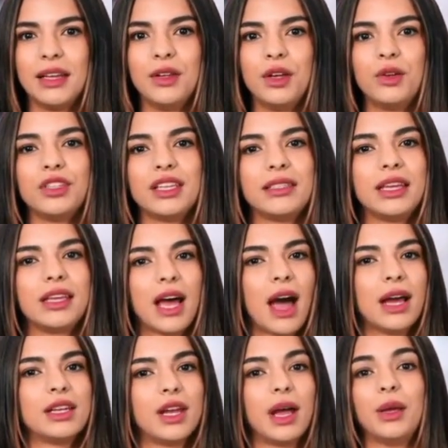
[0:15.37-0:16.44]
using the
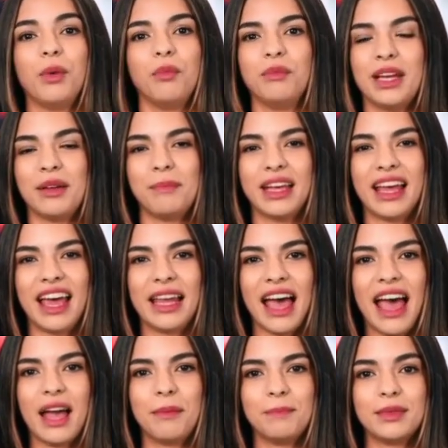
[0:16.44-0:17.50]
Dark Tunnel VPN
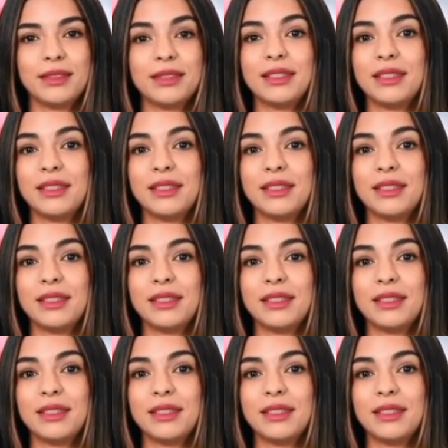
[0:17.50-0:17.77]
app.